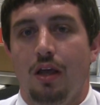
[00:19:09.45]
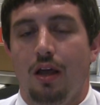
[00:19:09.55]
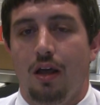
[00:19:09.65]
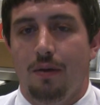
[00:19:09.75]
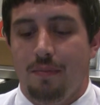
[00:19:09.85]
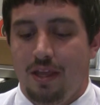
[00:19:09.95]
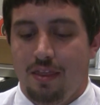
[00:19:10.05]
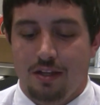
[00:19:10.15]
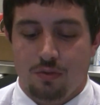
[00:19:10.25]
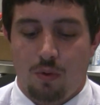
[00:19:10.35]
And
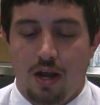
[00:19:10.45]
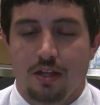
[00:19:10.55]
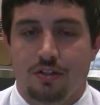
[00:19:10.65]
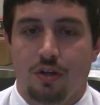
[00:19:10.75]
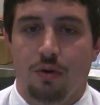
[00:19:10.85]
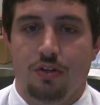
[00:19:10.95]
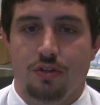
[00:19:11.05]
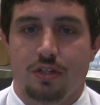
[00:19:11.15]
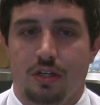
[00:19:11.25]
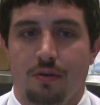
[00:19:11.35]
that's why it's so
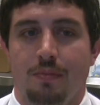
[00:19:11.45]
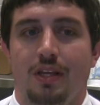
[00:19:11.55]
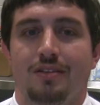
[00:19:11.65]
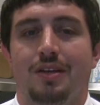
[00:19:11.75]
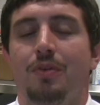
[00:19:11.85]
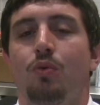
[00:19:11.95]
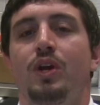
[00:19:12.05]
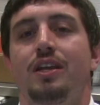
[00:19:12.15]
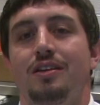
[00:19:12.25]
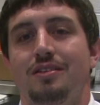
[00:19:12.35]
interesting to me. Some of the
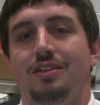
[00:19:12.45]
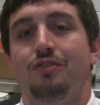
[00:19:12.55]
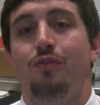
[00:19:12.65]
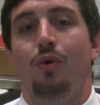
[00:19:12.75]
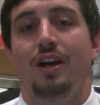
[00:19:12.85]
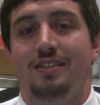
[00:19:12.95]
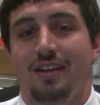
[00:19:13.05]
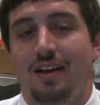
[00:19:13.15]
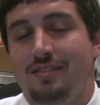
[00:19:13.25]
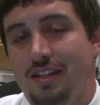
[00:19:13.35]
weaknesses for
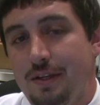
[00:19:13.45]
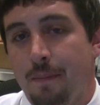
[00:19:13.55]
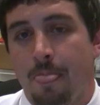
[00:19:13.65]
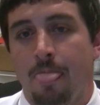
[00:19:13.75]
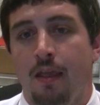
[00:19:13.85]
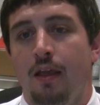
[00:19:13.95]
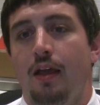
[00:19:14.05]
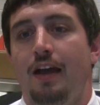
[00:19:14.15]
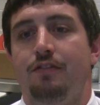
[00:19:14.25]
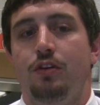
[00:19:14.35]
SIT
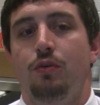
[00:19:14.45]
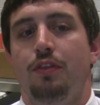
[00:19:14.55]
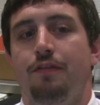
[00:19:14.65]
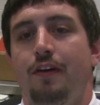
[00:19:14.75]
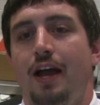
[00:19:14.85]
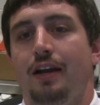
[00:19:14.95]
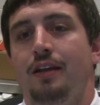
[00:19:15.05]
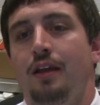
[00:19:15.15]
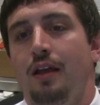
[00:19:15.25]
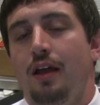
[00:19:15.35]
have to do with the fact
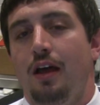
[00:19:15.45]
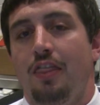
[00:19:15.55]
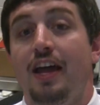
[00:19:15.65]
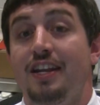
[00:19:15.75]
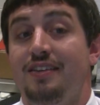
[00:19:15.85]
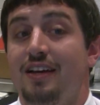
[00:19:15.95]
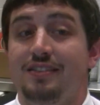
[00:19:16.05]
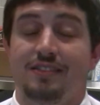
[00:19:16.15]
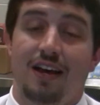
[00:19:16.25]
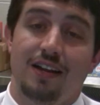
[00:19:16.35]
that it
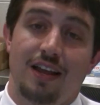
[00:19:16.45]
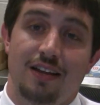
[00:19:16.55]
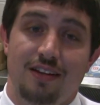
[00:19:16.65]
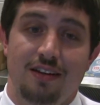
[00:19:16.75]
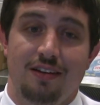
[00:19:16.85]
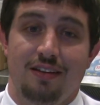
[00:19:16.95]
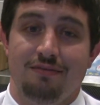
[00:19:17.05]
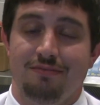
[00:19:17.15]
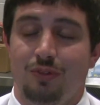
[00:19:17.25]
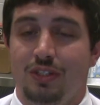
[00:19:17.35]
does study identity,
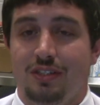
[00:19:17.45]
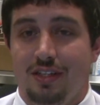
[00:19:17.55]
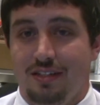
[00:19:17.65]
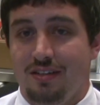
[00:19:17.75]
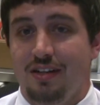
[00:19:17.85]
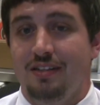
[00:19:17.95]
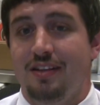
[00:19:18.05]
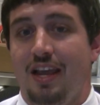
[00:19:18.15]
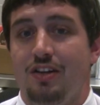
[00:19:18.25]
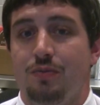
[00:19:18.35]
which it's an
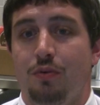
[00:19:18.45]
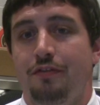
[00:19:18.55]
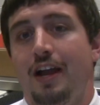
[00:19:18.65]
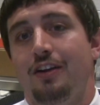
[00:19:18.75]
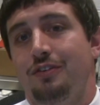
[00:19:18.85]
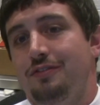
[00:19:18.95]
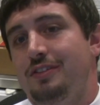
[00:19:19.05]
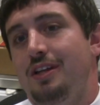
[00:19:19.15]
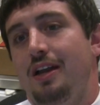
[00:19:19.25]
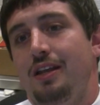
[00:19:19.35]
intangible factor of
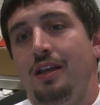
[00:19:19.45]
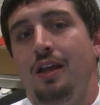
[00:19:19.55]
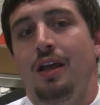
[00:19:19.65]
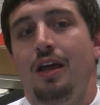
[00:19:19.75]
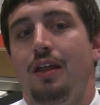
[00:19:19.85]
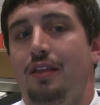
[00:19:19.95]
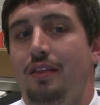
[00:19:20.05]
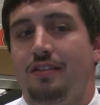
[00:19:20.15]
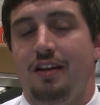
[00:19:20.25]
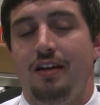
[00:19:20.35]
study.
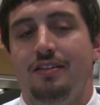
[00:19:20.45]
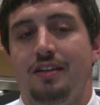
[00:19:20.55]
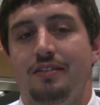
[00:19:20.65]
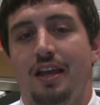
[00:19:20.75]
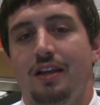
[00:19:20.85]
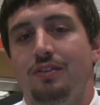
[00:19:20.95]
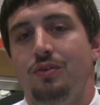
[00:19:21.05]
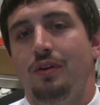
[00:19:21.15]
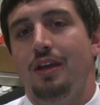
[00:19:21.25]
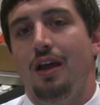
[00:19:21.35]
The studies can take
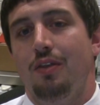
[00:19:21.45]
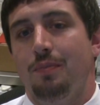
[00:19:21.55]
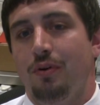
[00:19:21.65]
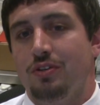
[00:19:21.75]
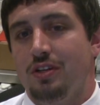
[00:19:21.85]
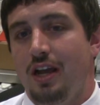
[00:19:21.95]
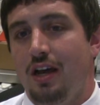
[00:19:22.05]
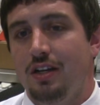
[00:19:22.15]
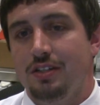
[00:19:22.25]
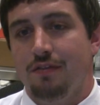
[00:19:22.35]
into account the
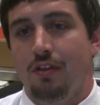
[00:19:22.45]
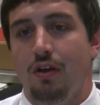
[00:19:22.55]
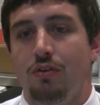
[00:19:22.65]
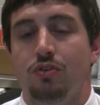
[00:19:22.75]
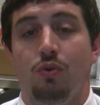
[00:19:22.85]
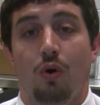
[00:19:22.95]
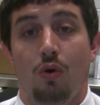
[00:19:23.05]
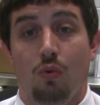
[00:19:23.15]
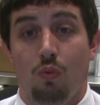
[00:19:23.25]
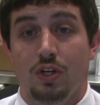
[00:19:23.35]
personalities of those
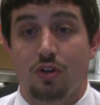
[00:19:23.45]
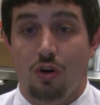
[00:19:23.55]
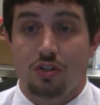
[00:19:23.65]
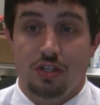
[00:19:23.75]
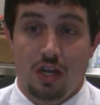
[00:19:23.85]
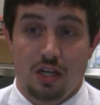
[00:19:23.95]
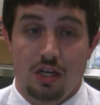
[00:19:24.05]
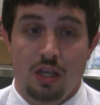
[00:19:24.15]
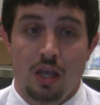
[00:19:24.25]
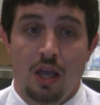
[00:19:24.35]
which are
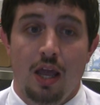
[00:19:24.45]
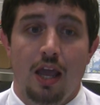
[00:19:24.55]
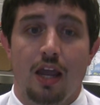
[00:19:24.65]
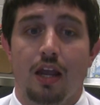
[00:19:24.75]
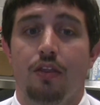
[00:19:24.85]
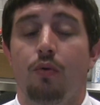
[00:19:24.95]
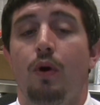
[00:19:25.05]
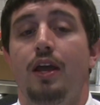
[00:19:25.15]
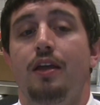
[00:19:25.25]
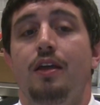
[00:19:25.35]
studied and the
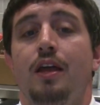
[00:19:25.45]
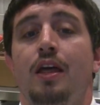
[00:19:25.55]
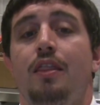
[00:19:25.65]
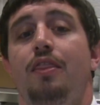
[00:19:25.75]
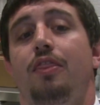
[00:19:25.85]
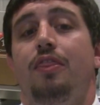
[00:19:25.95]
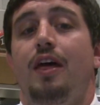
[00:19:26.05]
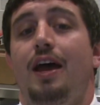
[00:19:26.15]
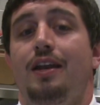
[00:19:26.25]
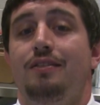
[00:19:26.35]
way
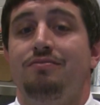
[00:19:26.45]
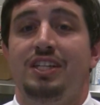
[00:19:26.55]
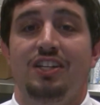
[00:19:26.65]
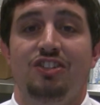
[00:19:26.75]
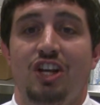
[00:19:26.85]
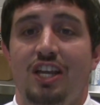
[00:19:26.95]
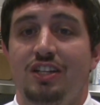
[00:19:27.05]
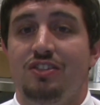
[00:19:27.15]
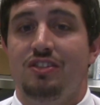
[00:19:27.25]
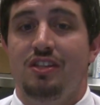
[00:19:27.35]
that can
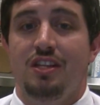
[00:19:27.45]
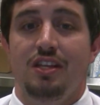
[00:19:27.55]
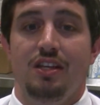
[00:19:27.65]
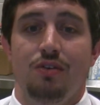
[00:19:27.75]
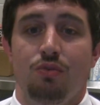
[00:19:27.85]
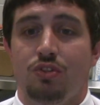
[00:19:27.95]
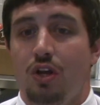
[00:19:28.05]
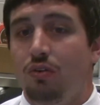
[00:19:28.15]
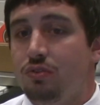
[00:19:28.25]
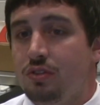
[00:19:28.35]
change the
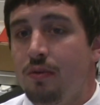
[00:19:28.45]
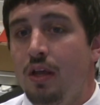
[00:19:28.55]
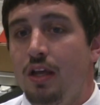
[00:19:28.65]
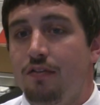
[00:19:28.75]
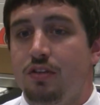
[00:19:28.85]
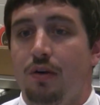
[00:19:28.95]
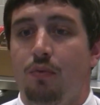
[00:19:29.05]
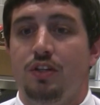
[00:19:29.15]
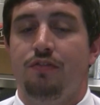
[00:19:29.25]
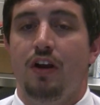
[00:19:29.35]
results. If
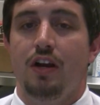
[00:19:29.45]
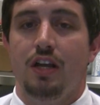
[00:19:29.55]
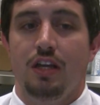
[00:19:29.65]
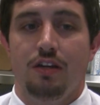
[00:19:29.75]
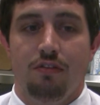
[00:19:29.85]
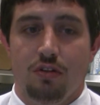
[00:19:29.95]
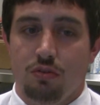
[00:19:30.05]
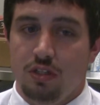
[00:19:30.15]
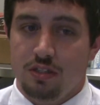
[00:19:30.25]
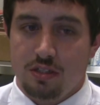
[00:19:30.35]
someone is very
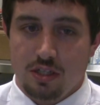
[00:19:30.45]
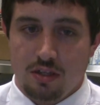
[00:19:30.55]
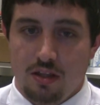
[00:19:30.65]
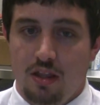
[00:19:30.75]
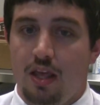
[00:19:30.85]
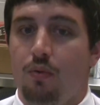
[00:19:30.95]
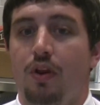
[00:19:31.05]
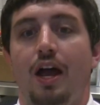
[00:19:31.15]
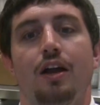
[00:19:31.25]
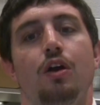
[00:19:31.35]
individualistic, then they will
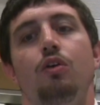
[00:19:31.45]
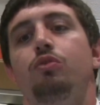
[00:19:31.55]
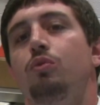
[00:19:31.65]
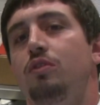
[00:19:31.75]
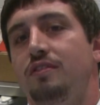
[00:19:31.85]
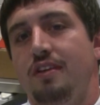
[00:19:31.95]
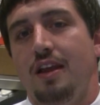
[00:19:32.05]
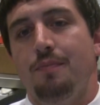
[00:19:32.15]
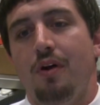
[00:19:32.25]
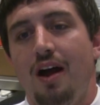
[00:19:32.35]
not go through the
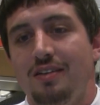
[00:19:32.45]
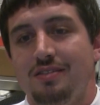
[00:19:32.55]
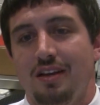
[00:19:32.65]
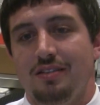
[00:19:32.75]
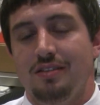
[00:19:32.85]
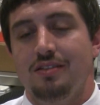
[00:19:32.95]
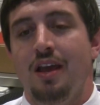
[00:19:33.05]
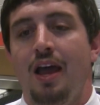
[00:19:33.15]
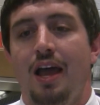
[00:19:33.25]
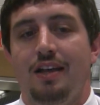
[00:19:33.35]
same processes
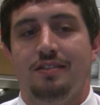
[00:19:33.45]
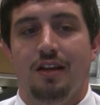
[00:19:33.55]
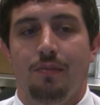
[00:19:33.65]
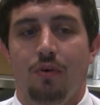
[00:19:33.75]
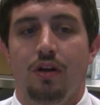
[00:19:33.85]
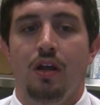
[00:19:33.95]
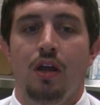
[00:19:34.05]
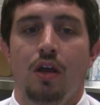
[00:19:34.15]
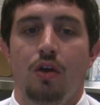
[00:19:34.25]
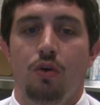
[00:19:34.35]
as someone
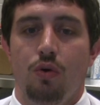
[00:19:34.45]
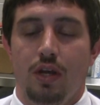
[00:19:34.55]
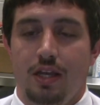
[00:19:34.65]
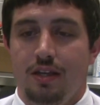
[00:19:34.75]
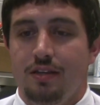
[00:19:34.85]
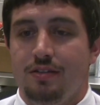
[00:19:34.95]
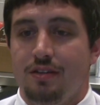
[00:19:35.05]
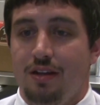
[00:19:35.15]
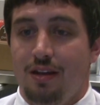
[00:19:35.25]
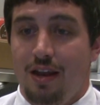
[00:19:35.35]
who
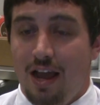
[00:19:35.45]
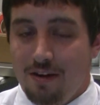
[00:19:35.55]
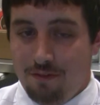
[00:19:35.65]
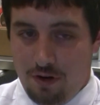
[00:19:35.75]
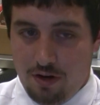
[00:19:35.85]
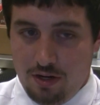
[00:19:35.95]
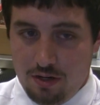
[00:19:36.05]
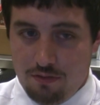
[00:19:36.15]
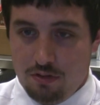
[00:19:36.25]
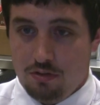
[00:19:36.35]
is not very
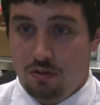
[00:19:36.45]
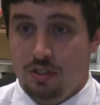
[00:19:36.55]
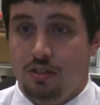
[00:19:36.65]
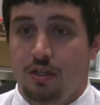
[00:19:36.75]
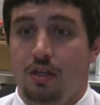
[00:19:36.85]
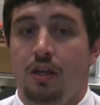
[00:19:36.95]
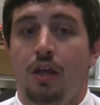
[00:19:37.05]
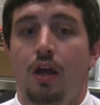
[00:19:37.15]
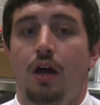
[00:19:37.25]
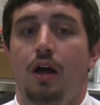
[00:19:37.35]
individualistic.
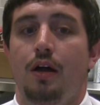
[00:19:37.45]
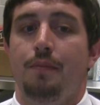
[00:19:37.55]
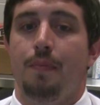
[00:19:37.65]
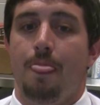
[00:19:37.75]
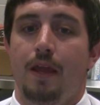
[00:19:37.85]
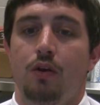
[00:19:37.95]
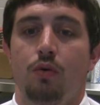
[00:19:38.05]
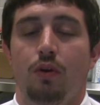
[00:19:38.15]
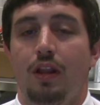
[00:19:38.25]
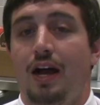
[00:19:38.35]
And
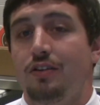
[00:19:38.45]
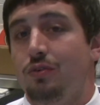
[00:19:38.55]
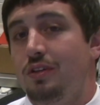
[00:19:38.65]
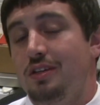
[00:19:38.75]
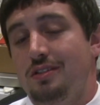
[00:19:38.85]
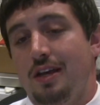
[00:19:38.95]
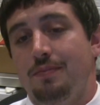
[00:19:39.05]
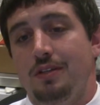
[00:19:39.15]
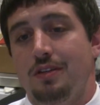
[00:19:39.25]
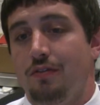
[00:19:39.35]
who relies on the
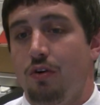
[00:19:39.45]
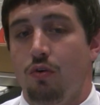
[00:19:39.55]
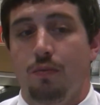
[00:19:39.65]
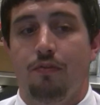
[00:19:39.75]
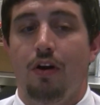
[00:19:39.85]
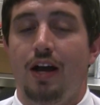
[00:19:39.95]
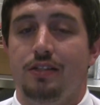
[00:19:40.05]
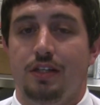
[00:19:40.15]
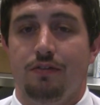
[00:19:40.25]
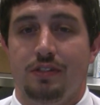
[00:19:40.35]
acceptance of a group for high
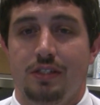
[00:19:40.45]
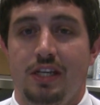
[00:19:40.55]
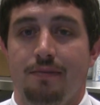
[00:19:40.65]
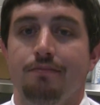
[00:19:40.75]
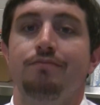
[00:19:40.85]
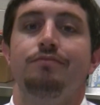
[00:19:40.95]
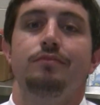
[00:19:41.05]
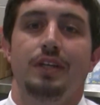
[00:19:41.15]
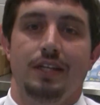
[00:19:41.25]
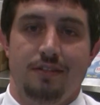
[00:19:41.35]
self-esteem.
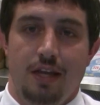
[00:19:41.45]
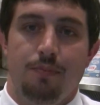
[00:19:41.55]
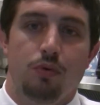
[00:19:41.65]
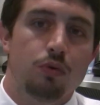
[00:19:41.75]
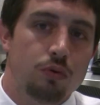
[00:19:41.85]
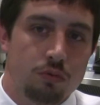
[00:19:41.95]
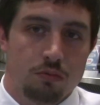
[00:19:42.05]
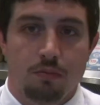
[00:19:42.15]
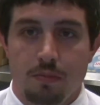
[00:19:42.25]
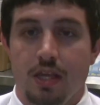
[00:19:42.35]
Example,
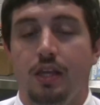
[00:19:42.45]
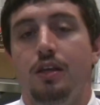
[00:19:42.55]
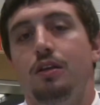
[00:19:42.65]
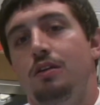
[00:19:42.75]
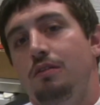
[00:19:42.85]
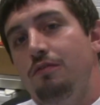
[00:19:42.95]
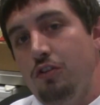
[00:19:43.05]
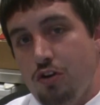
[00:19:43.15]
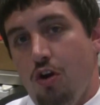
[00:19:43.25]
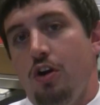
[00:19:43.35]
me,
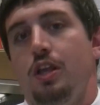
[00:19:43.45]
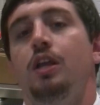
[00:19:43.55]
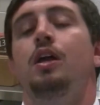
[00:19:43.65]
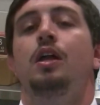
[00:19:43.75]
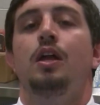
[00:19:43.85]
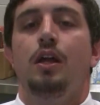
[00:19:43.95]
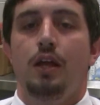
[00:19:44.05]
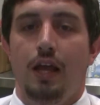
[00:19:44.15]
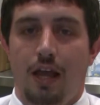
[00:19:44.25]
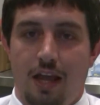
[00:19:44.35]
fraternity,
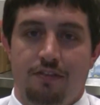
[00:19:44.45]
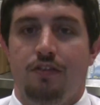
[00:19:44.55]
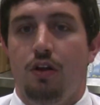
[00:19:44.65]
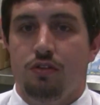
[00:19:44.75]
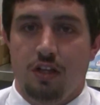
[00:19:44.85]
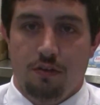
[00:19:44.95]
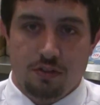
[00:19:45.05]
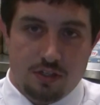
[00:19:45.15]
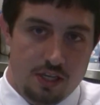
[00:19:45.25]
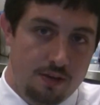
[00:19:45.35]
has no
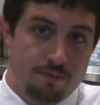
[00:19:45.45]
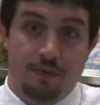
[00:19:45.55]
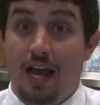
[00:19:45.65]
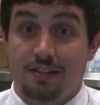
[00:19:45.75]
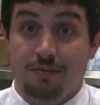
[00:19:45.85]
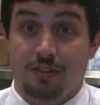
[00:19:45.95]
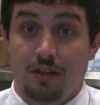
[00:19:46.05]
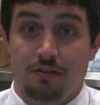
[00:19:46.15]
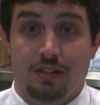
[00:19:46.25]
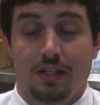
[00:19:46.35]
self-esteem, got some
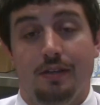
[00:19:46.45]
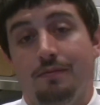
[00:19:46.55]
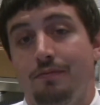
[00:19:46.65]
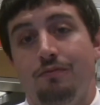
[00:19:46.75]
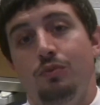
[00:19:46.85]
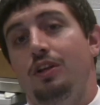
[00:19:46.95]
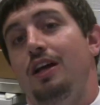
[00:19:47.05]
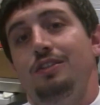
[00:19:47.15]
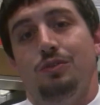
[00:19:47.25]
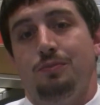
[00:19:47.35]
self-esteem,
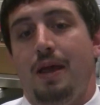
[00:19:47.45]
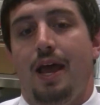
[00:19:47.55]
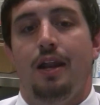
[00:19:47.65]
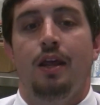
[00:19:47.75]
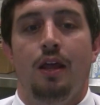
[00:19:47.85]
realized it was bad.